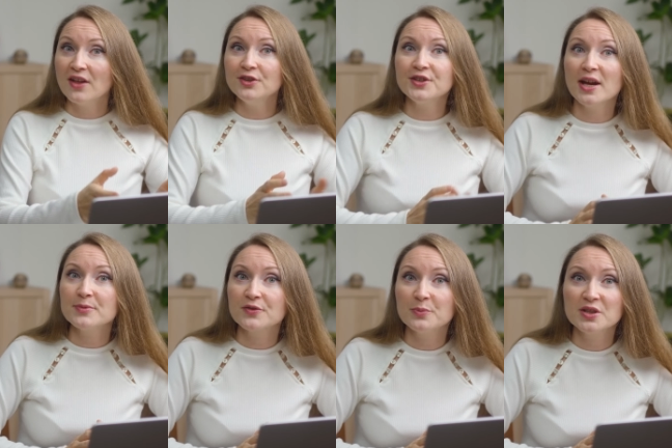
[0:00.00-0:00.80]
other
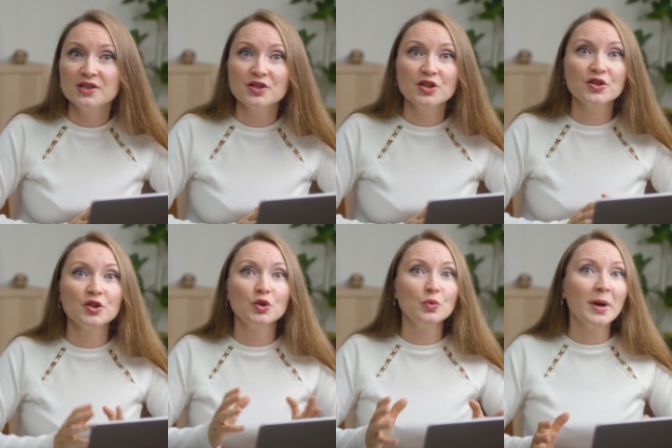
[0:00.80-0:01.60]
types of businesses,
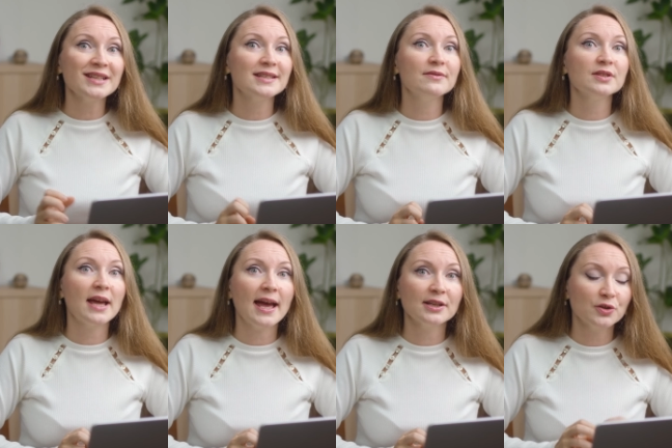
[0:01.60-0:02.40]
you might even
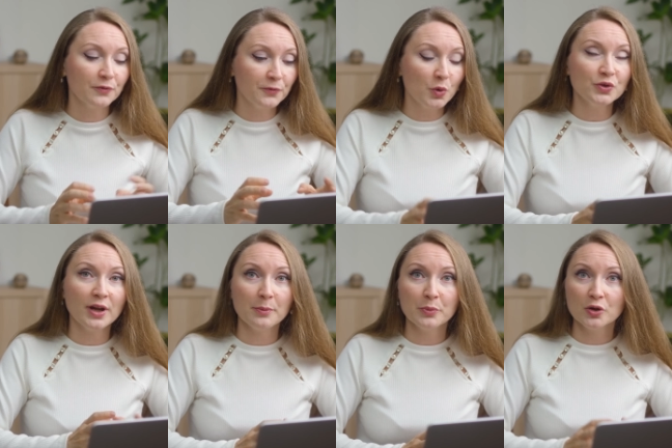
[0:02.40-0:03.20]
add your phone
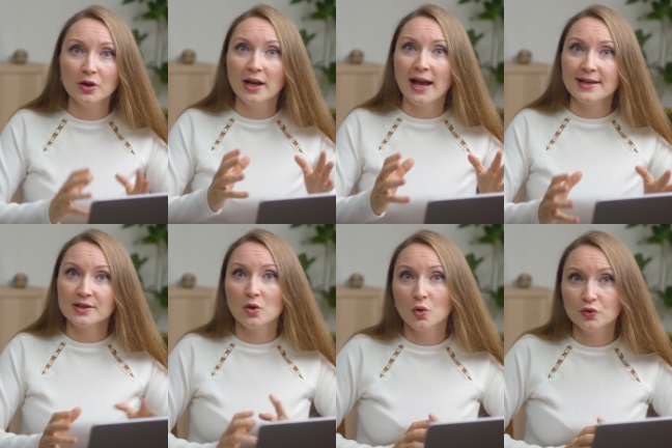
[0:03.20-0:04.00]
number as a call